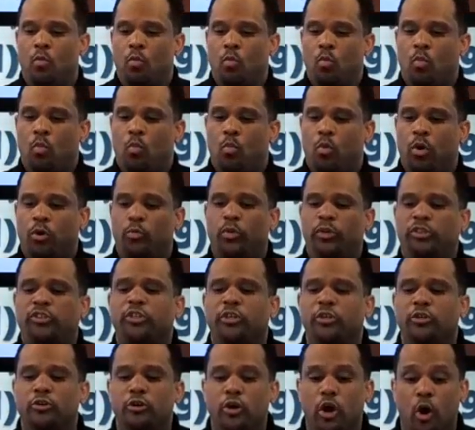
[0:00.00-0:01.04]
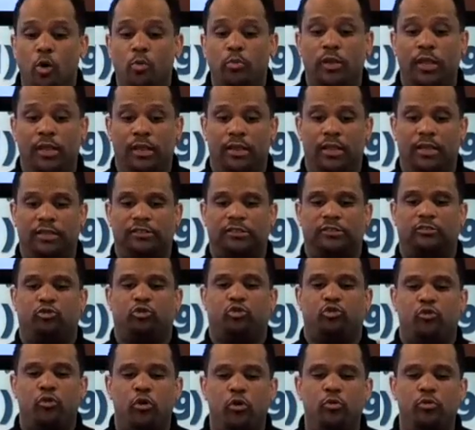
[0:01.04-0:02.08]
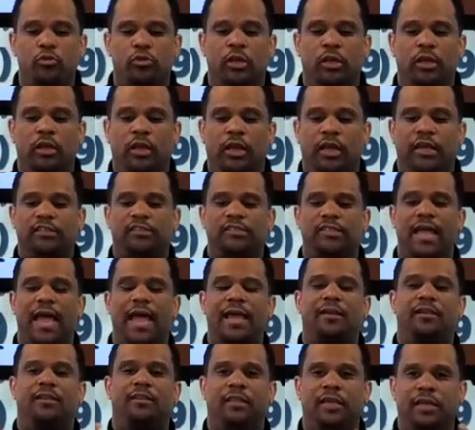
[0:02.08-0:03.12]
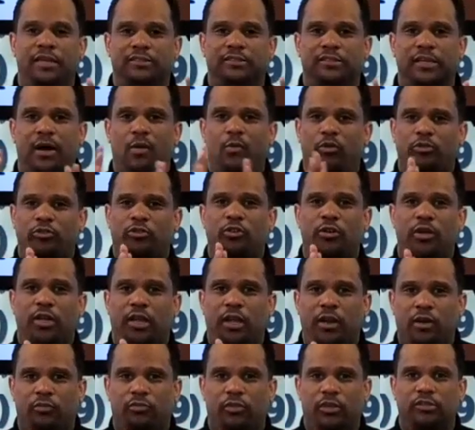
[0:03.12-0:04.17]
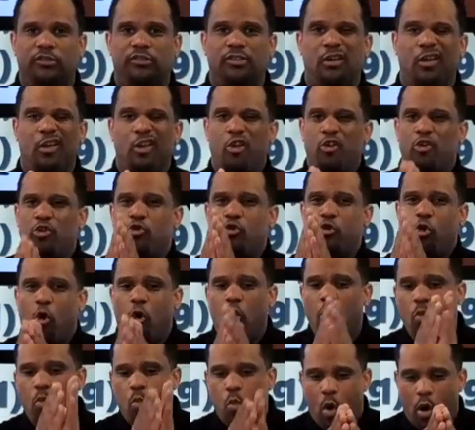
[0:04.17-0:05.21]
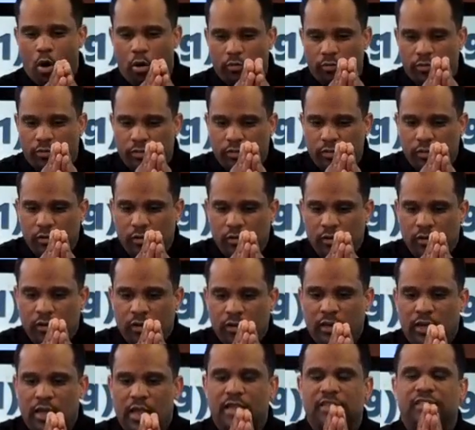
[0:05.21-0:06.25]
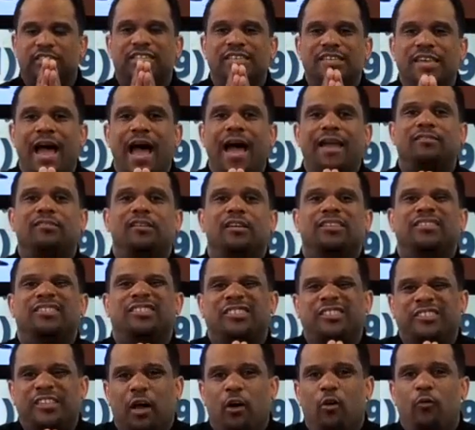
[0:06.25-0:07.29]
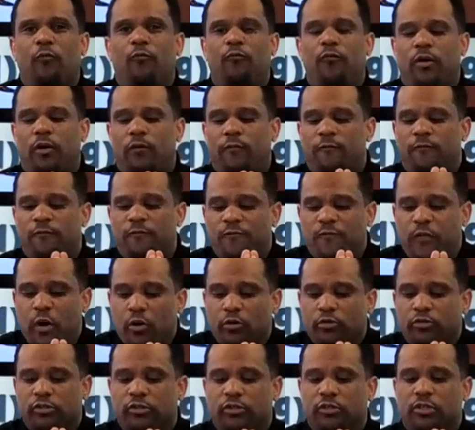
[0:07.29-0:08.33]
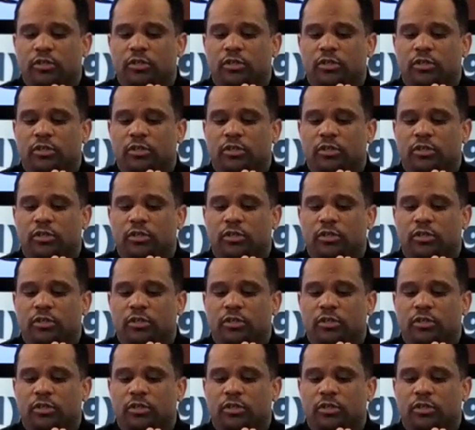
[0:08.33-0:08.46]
What we should note in this truth is that I want you to hear this. Your worth is not self first.